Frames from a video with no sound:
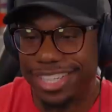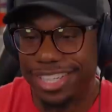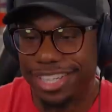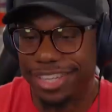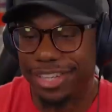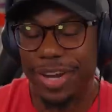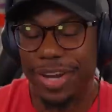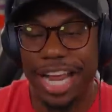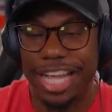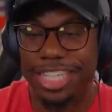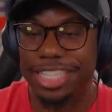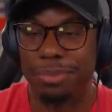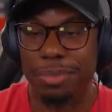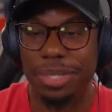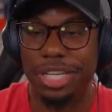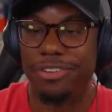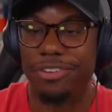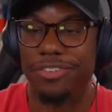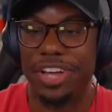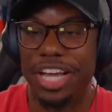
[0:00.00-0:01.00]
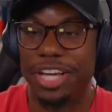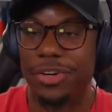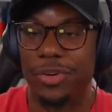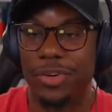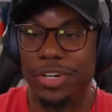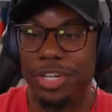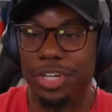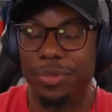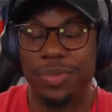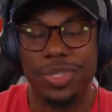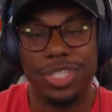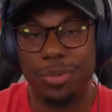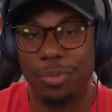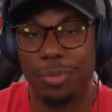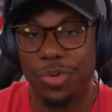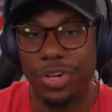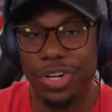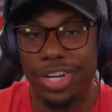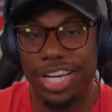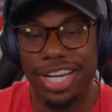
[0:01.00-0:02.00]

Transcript: There has to be a fighter in you somewhere.